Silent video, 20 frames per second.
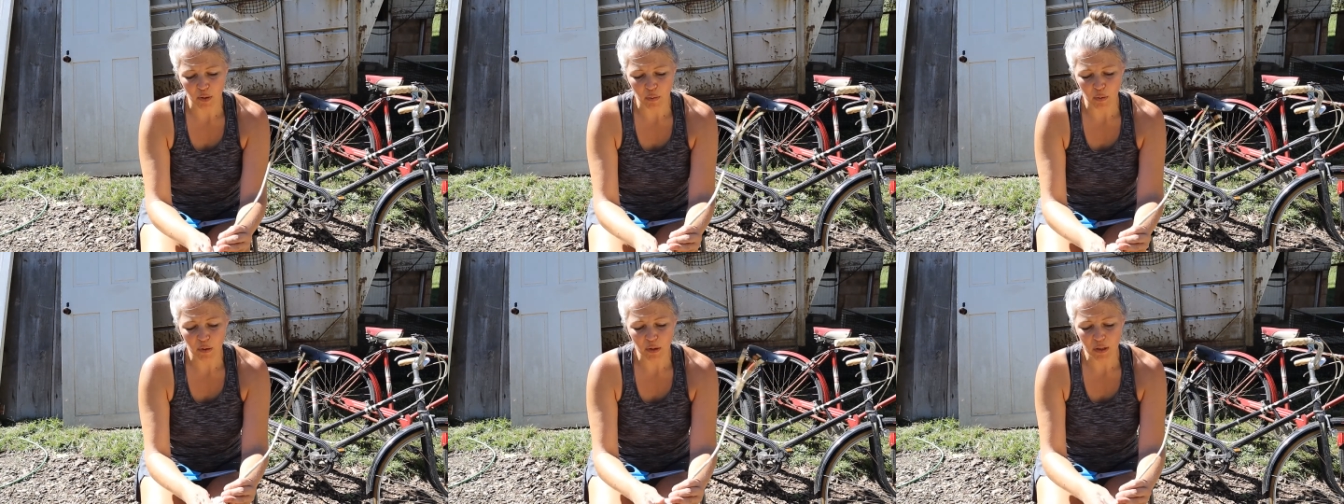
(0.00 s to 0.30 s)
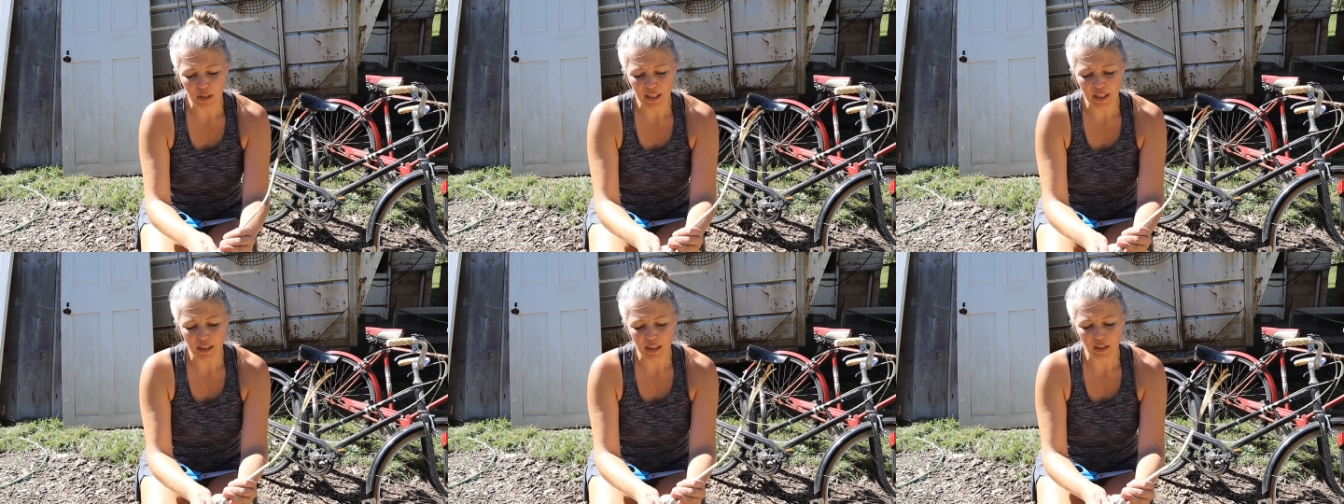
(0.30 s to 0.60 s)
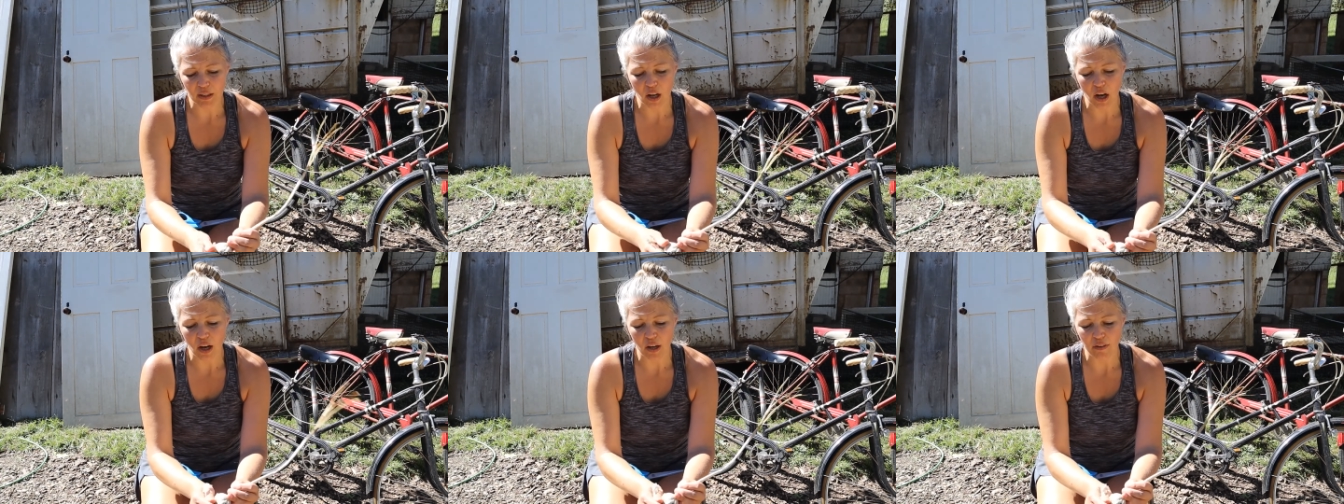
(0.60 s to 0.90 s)
We'll look at the
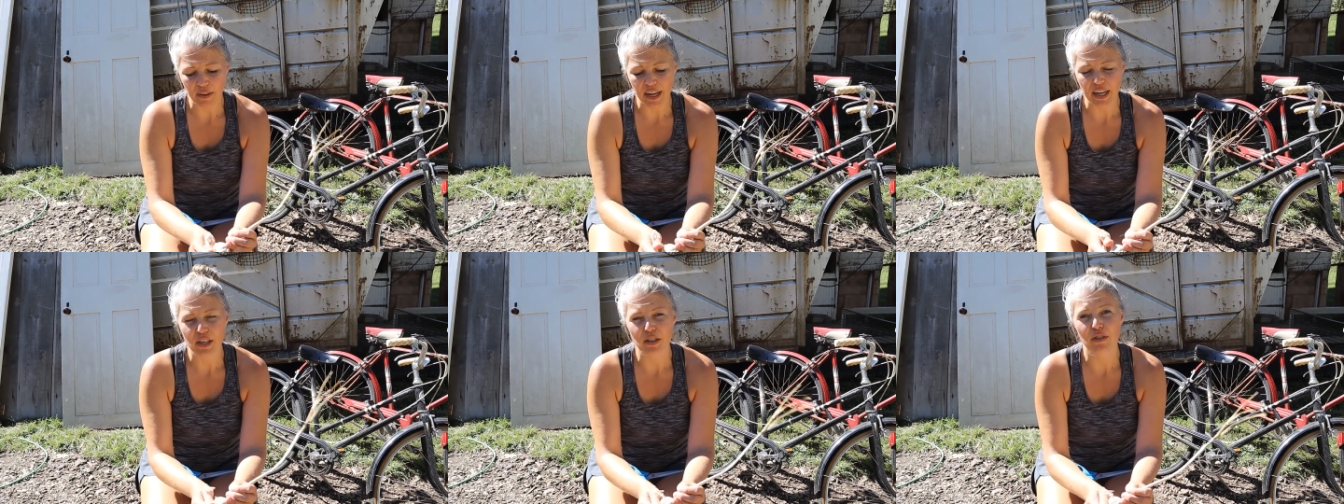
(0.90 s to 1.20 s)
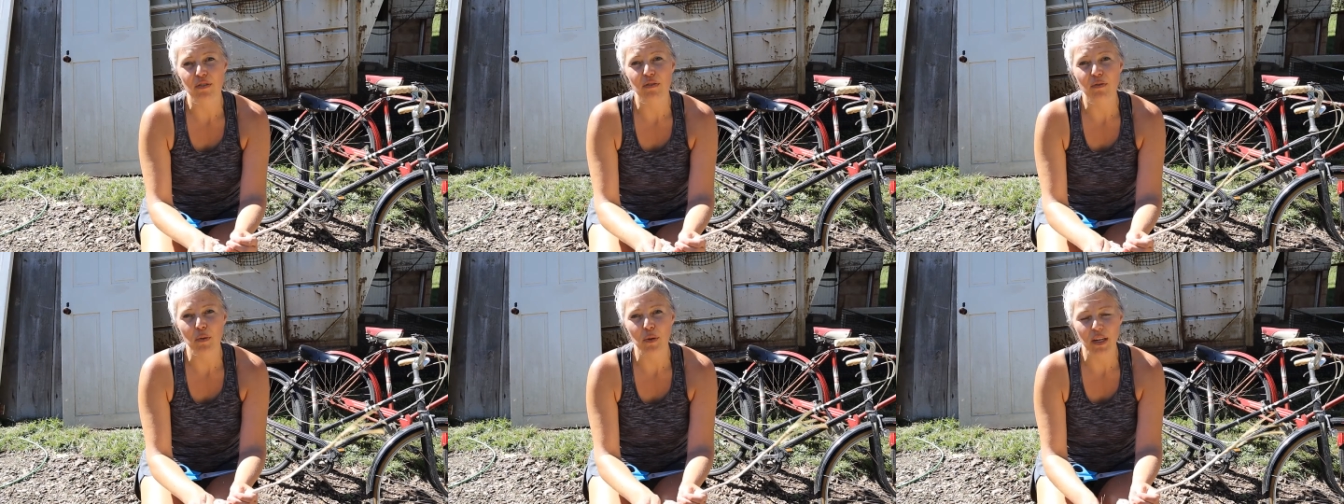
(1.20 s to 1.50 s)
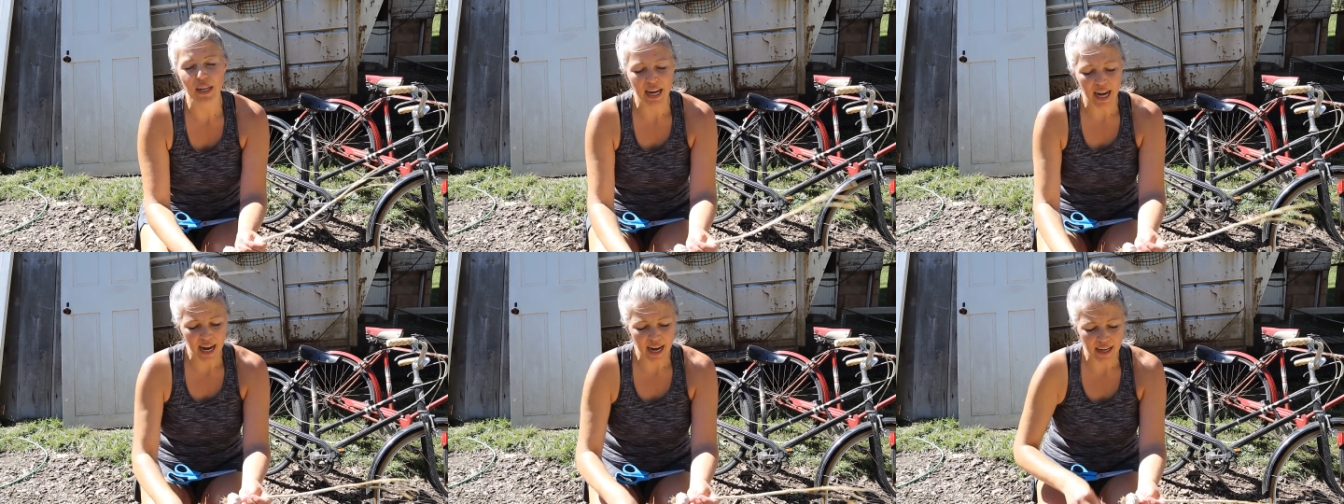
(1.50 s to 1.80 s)
long range
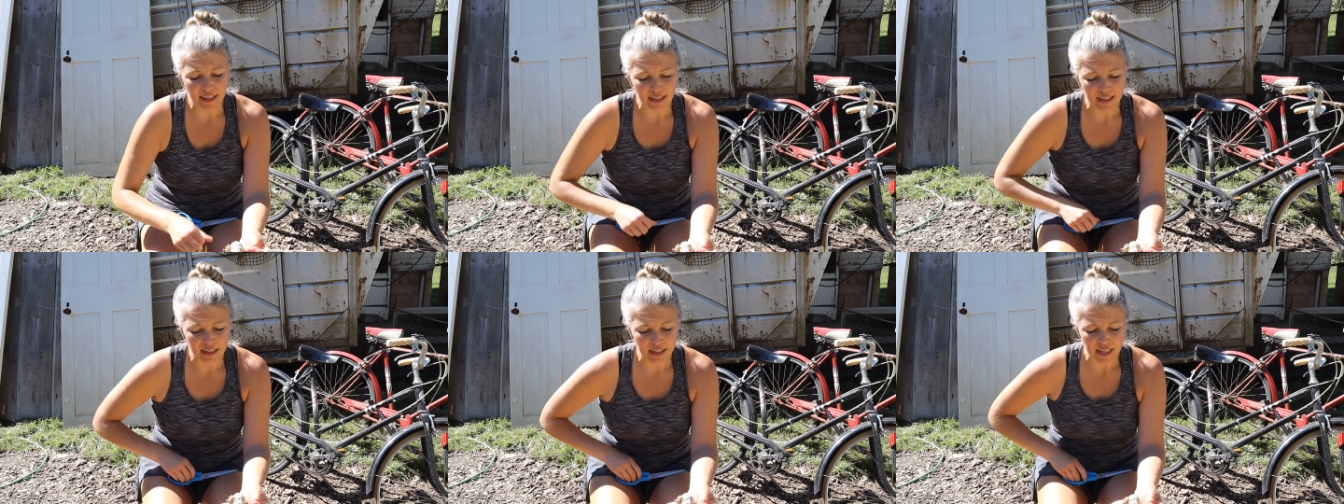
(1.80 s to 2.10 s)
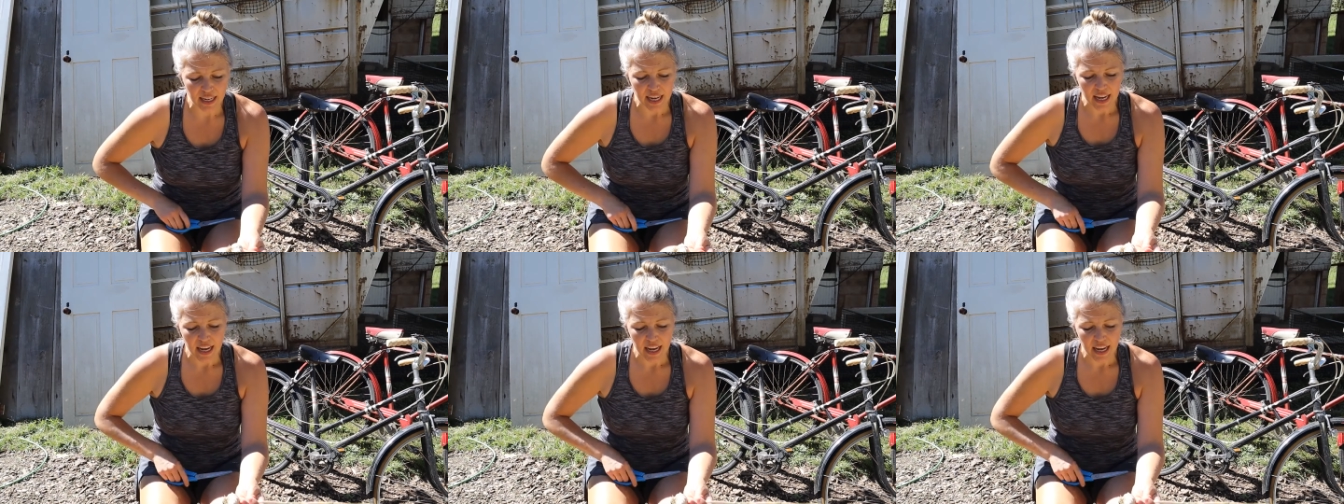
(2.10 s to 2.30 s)
forecast.